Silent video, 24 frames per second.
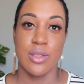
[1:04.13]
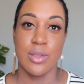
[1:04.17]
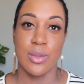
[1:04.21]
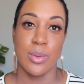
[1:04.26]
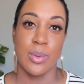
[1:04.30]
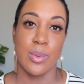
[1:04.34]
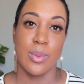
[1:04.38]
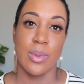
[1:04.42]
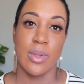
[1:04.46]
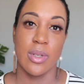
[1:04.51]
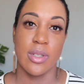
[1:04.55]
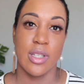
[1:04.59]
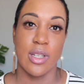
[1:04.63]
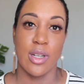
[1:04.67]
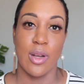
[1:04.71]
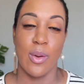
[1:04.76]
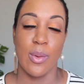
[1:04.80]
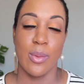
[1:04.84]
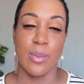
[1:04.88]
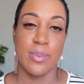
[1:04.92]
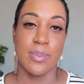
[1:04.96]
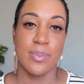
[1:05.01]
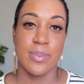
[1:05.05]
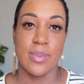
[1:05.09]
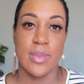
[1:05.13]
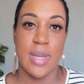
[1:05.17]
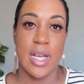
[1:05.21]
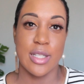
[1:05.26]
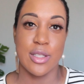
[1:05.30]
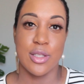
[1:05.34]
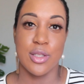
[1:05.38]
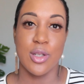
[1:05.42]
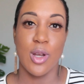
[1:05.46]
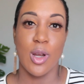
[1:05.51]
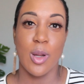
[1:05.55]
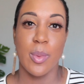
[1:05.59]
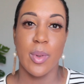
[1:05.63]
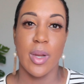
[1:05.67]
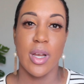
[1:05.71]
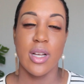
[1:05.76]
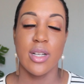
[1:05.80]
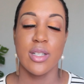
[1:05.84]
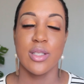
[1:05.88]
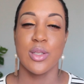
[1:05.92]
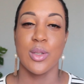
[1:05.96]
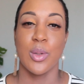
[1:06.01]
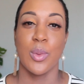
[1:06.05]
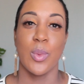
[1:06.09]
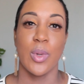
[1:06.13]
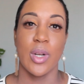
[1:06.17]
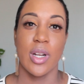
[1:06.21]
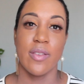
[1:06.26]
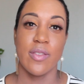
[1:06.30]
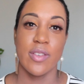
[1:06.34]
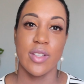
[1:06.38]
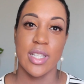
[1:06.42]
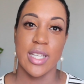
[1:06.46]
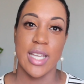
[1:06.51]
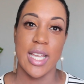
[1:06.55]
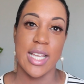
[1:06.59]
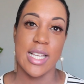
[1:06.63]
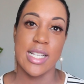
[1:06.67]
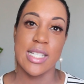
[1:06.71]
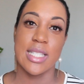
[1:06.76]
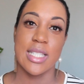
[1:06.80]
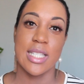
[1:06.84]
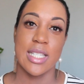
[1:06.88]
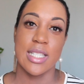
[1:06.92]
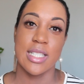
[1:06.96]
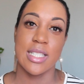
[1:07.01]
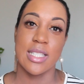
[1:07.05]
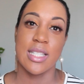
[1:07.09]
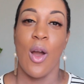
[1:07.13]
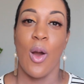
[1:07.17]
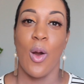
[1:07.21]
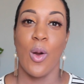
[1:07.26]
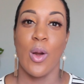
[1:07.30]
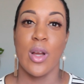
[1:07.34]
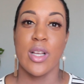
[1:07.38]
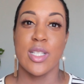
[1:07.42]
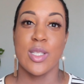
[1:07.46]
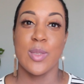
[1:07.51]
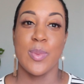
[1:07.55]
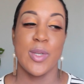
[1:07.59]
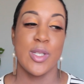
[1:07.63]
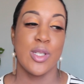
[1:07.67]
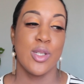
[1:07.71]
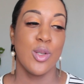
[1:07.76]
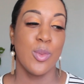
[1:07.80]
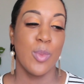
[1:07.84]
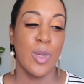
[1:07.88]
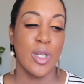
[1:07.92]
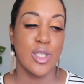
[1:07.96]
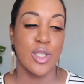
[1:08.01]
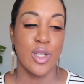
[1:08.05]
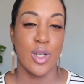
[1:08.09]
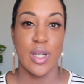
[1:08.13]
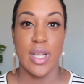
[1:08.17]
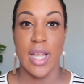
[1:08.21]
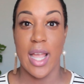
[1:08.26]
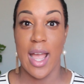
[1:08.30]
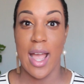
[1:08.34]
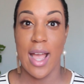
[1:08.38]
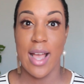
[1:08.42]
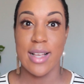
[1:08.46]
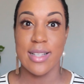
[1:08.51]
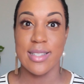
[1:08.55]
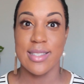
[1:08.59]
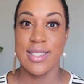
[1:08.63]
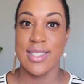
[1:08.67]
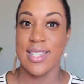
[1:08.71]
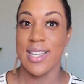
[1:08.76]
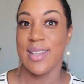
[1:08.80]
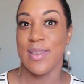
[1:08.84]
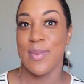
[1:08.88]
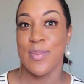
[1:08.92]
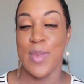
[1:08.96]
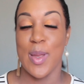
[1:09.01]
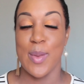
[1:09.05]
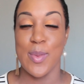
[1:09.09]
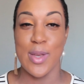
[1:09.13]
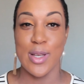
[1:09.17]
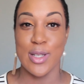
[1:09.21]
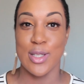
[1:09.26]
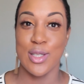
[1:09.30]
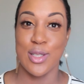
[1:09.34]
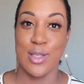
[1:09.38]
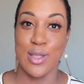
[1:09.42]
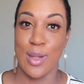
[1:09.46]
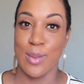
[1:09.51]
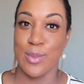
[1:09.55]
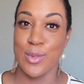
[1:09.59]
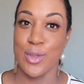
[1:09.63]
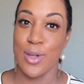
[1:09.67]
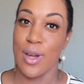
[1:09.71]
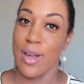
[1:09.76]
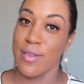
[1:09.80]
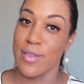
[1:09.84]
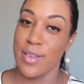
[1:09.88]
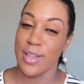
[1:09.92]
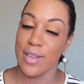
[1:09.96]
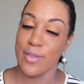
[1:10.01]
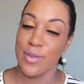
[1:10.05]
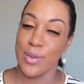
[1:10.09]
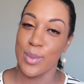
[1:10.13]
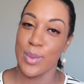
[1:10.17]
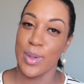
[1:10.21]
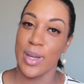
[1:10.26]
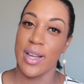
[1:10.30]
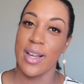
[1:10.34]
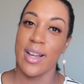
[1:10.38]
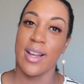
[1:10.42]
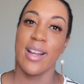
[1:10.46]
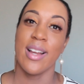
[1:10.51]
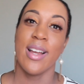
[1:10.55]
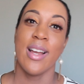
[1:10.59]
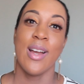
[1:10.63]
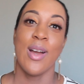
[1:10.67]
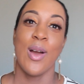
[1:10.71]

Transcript: at Starbucks, or whatever the case is, or I spend too much on gas. Maybe I should stop driving everywhere,